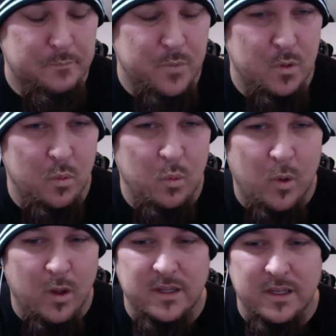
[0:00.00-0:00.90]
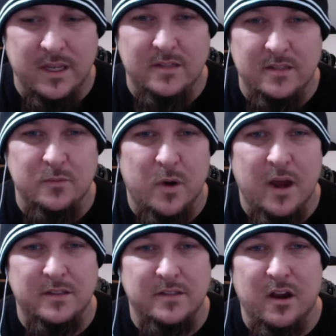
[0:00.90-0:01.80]
what the needs and
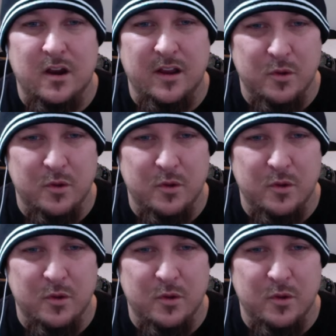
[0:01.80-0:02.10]
wants are, and they're